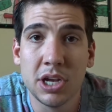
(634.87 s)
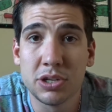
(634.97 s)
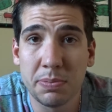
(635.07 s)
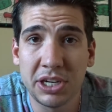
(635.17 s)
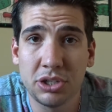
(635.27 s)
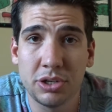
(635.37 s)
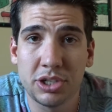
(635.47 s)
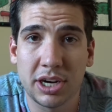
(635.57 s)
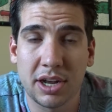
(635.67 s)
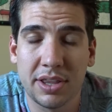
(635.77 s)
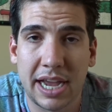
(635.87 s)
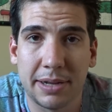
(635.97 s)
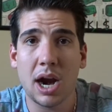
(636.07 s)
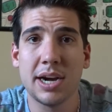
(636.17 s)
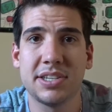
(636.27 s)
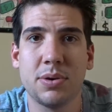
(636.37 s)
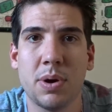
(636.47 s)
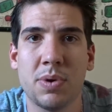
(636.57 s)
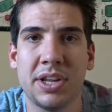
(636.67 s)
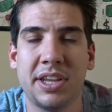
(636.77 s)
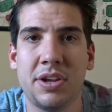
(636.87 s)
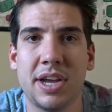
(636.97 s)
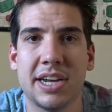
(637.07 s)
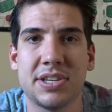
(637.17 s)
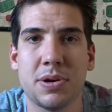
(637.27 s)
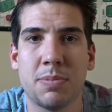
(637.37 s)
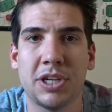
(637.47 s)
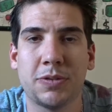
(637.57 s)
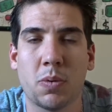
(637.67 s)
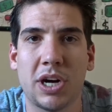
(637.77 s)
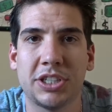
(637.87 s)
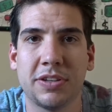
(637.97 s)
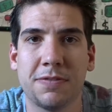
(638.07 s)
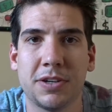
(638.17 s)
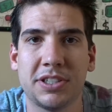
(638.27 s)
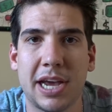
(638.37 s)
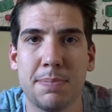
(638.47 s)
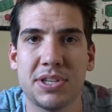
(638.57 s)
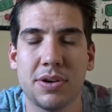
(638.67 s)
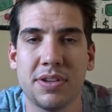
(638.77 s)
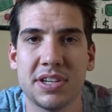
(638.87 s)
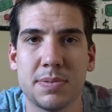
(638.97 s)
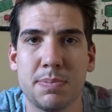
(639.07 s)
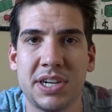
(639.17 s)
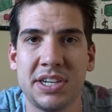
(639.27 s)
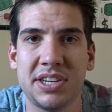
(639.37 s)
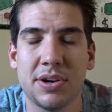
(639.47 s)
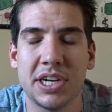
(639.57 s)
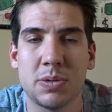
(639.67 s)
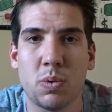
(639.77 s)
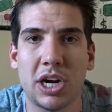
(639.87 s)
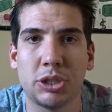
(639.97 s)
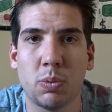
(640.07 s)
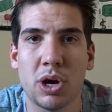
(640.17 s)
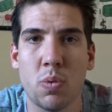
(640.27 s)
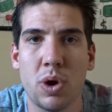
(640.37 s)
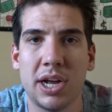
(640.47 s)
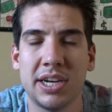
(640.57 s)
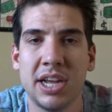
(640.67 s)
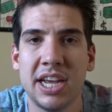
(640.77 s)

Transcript: So make sure you check on that. All right, so I want to thank you guys so much for watching the first episode of this mini series, Watch 101,